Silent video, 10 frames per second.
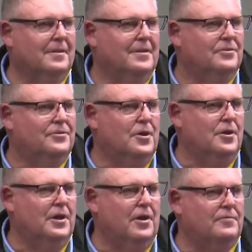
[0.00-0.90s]

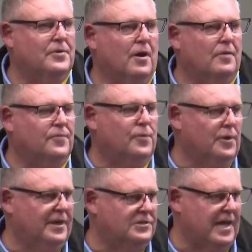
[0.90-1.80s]
13 I've got.
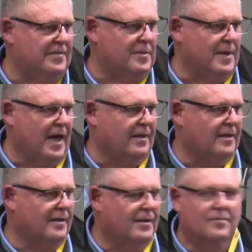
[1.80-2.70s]
14's out the back.
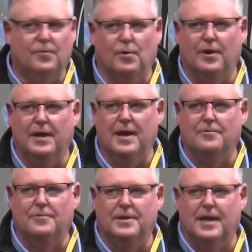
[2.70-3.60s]

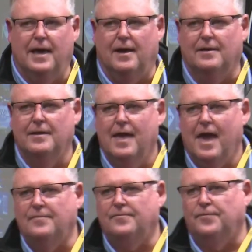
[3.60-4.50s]
1,400 now.
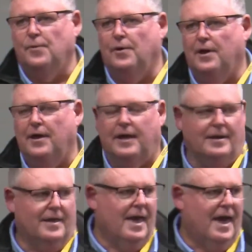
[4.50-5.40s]
At 14.
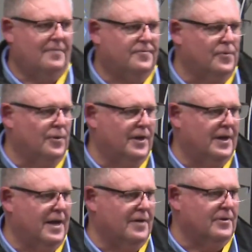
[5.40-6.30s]
At
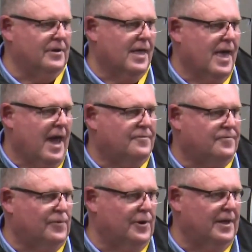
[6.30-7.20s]
1,400. At
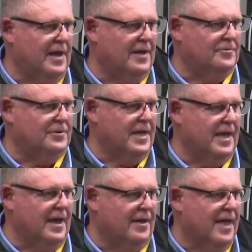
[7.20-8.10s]
1,400
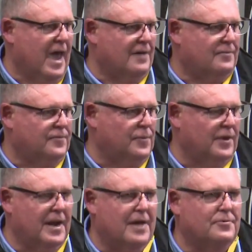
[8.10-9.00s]
now. At
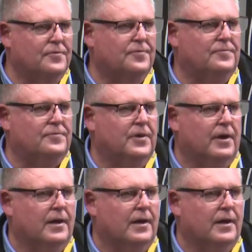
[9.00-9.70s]
1,400, 15.